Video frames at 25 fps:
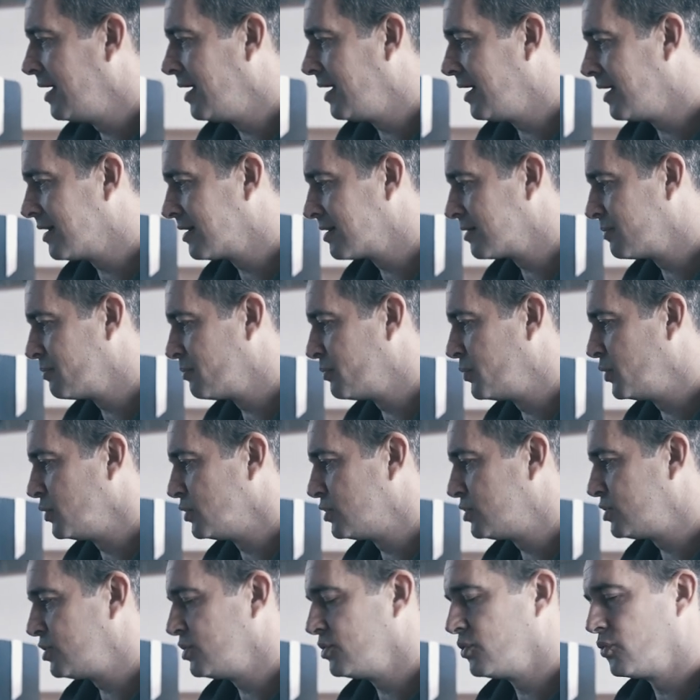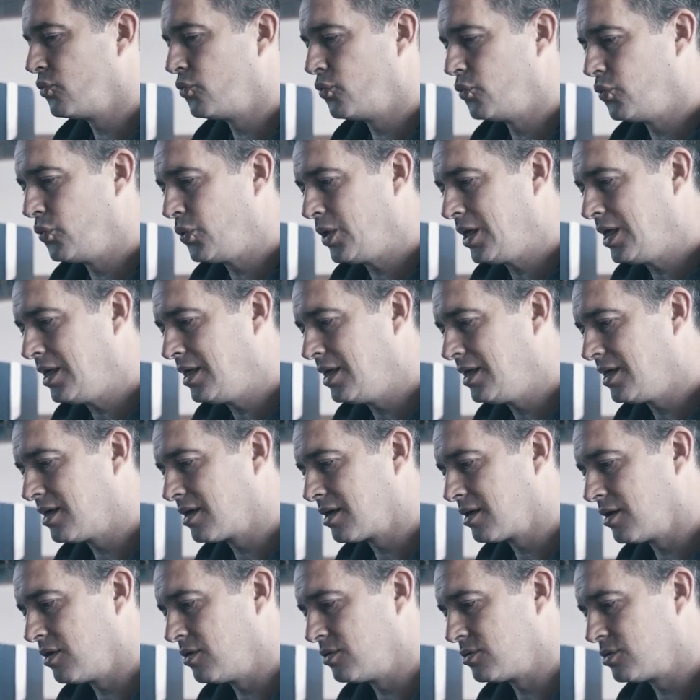It puts you really
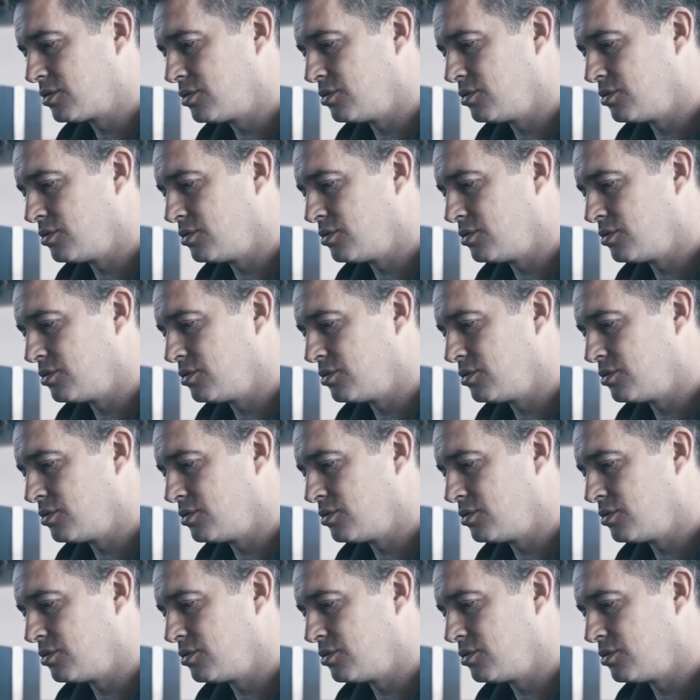close